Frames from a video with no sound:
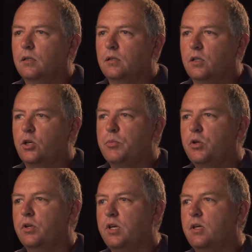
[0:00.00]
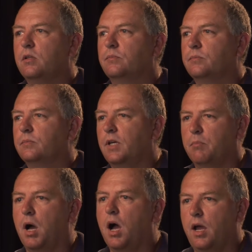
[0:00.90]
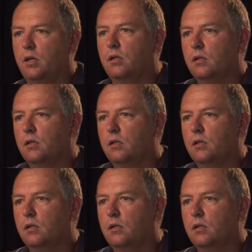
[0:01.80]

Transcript: the community in mind.